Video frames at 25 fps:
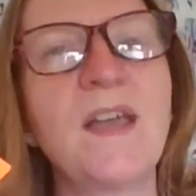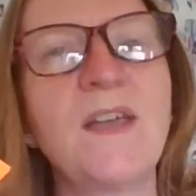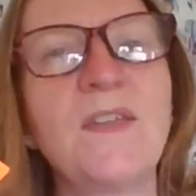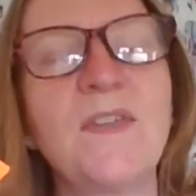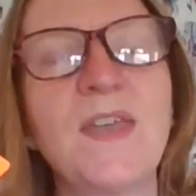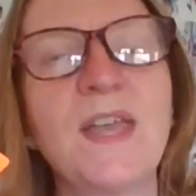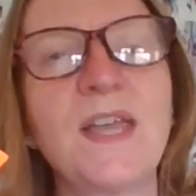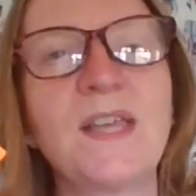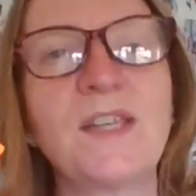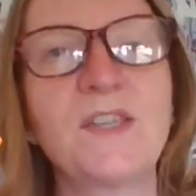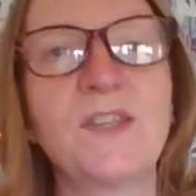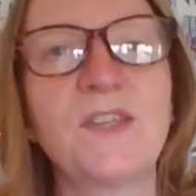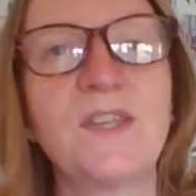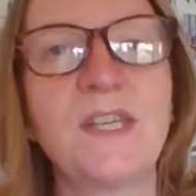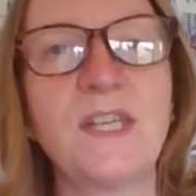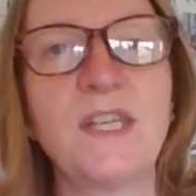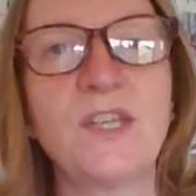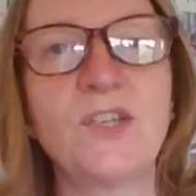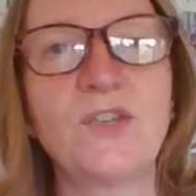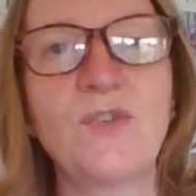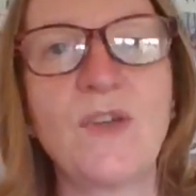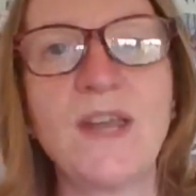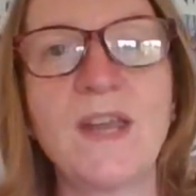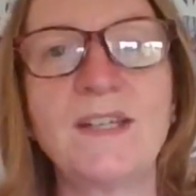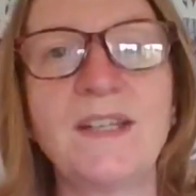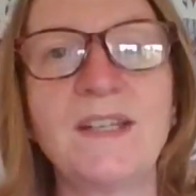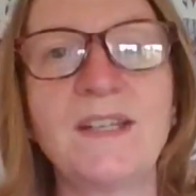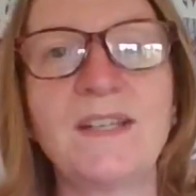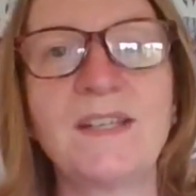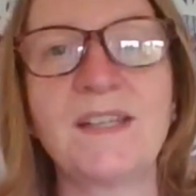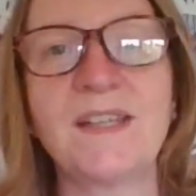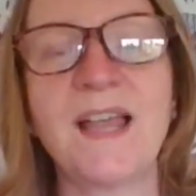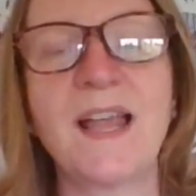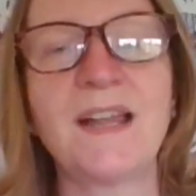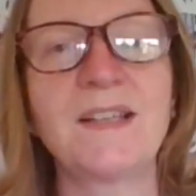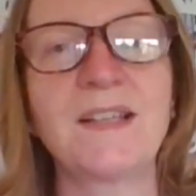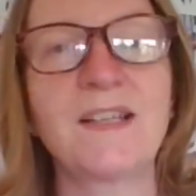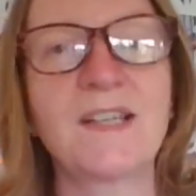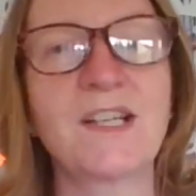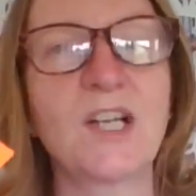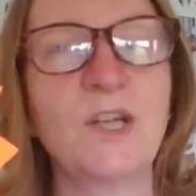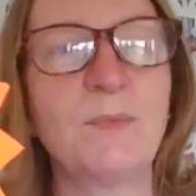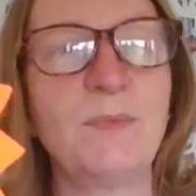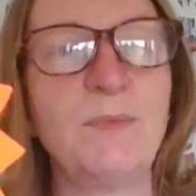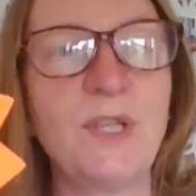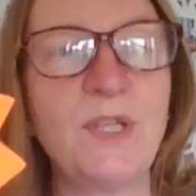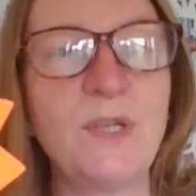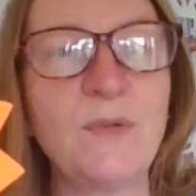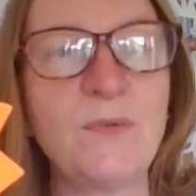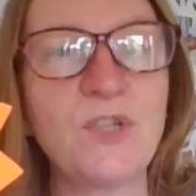There's the Training Designers
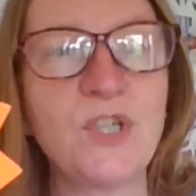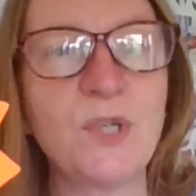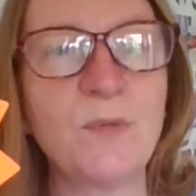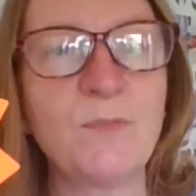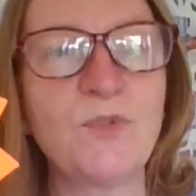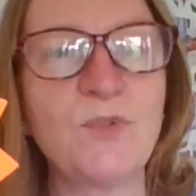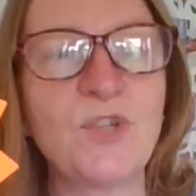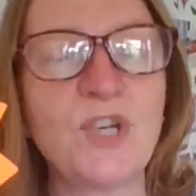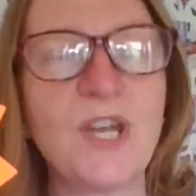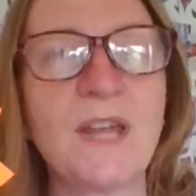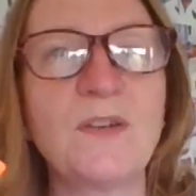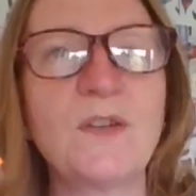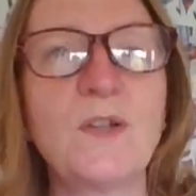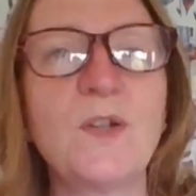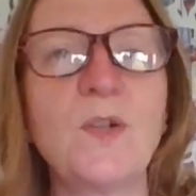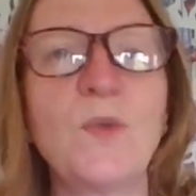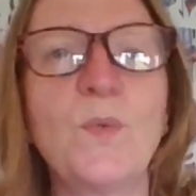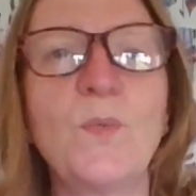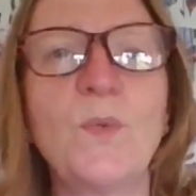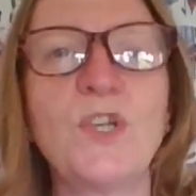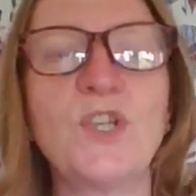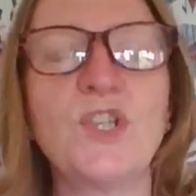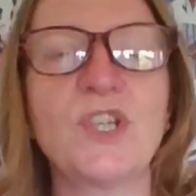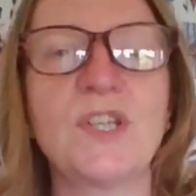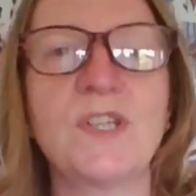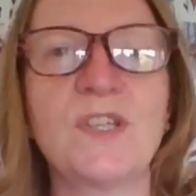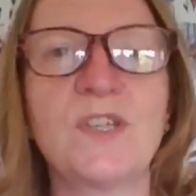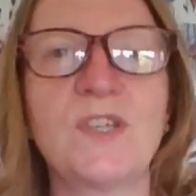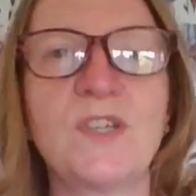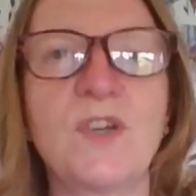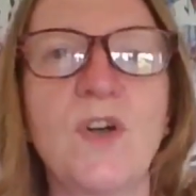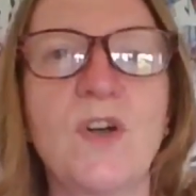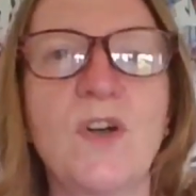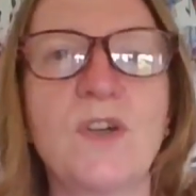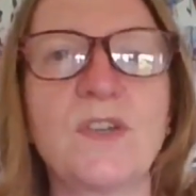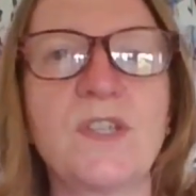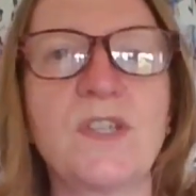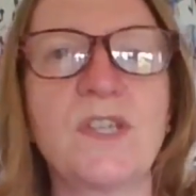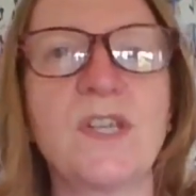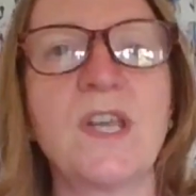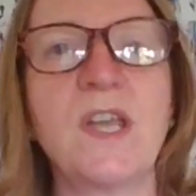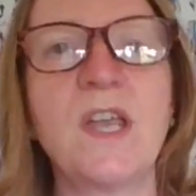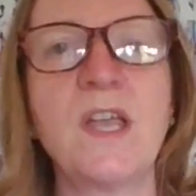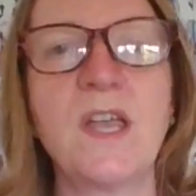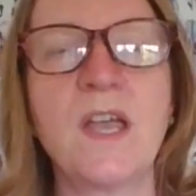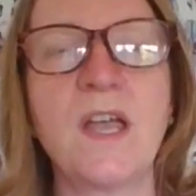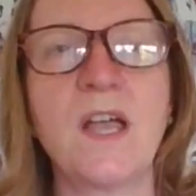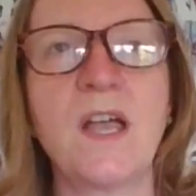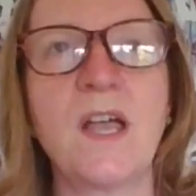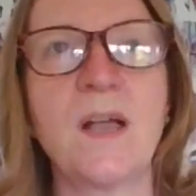Club YouTube channel, which has got
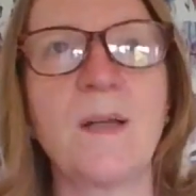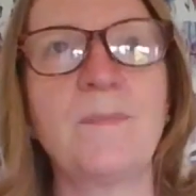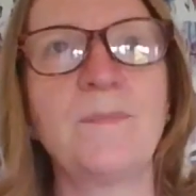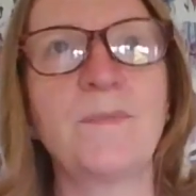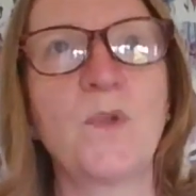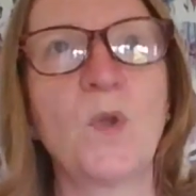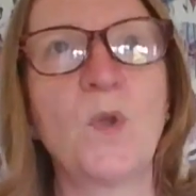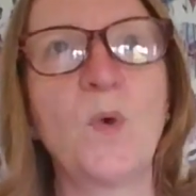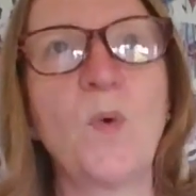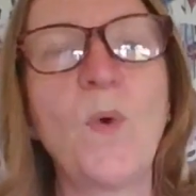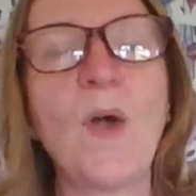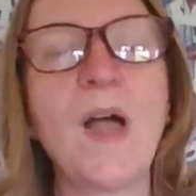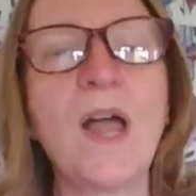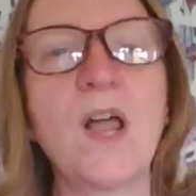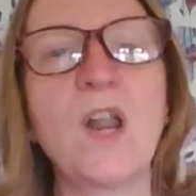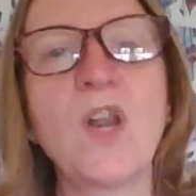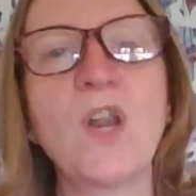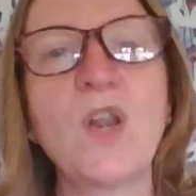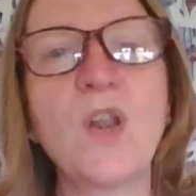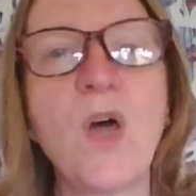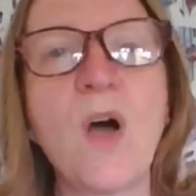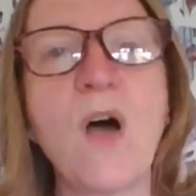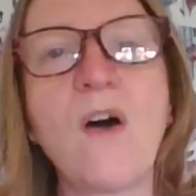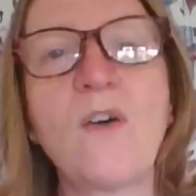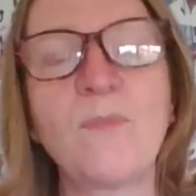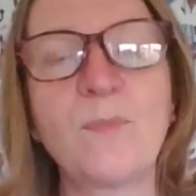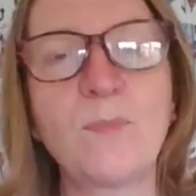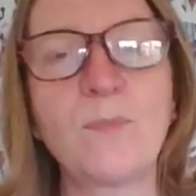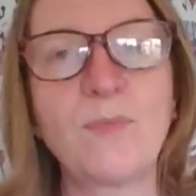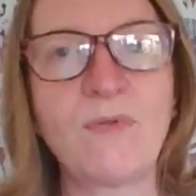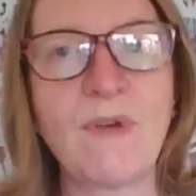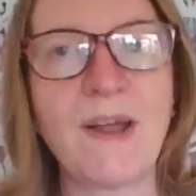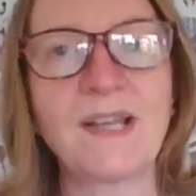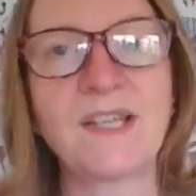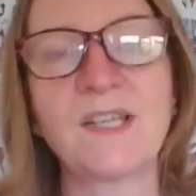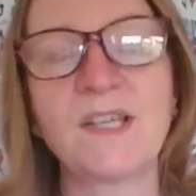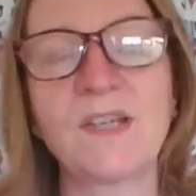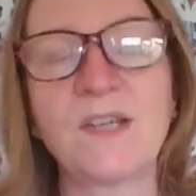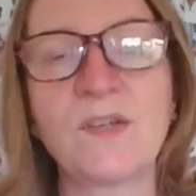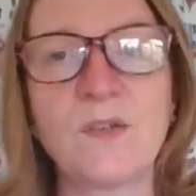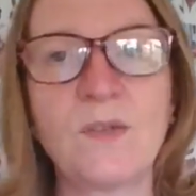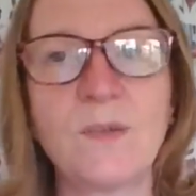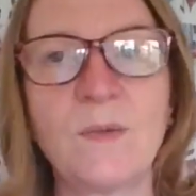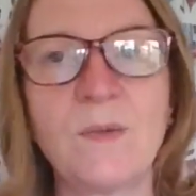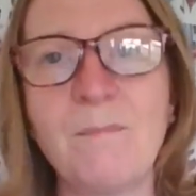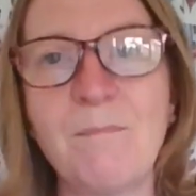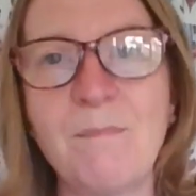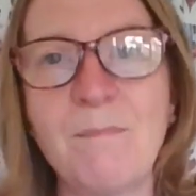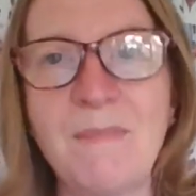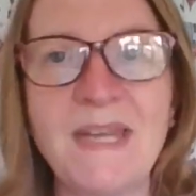quite a lot of
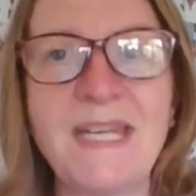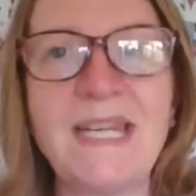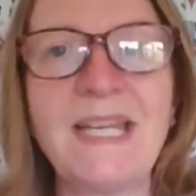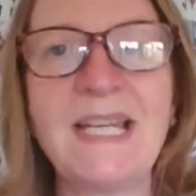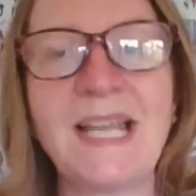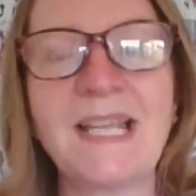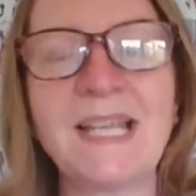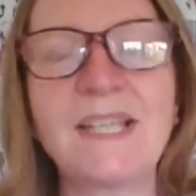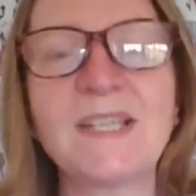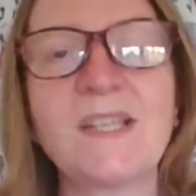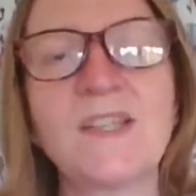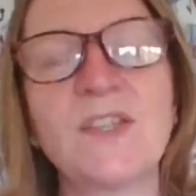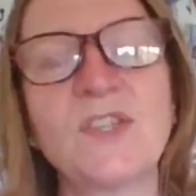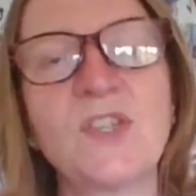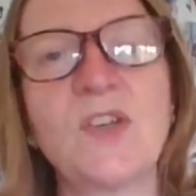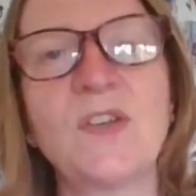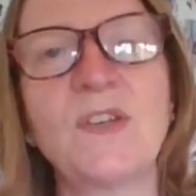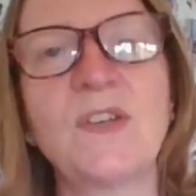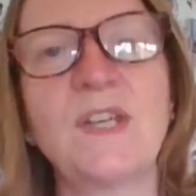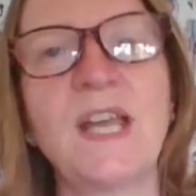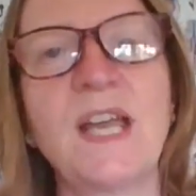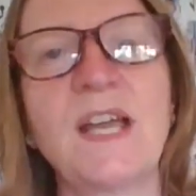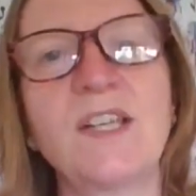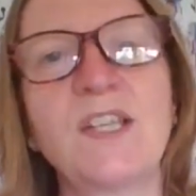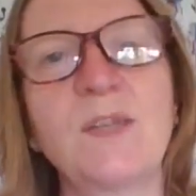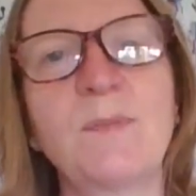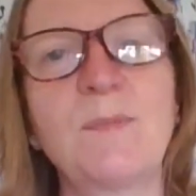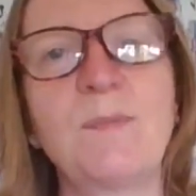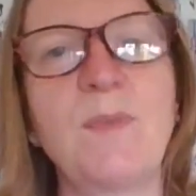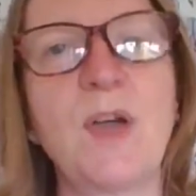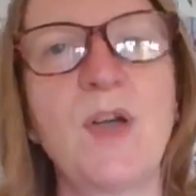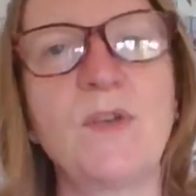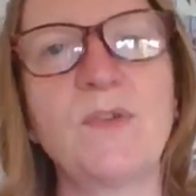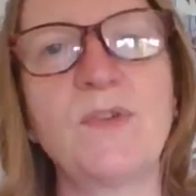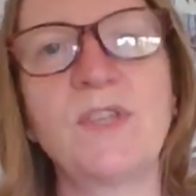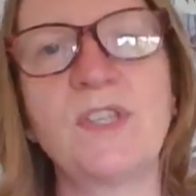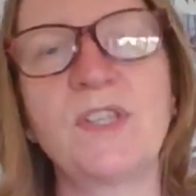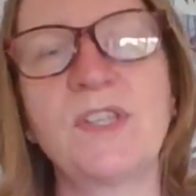practical mini lessons on it, I suppose.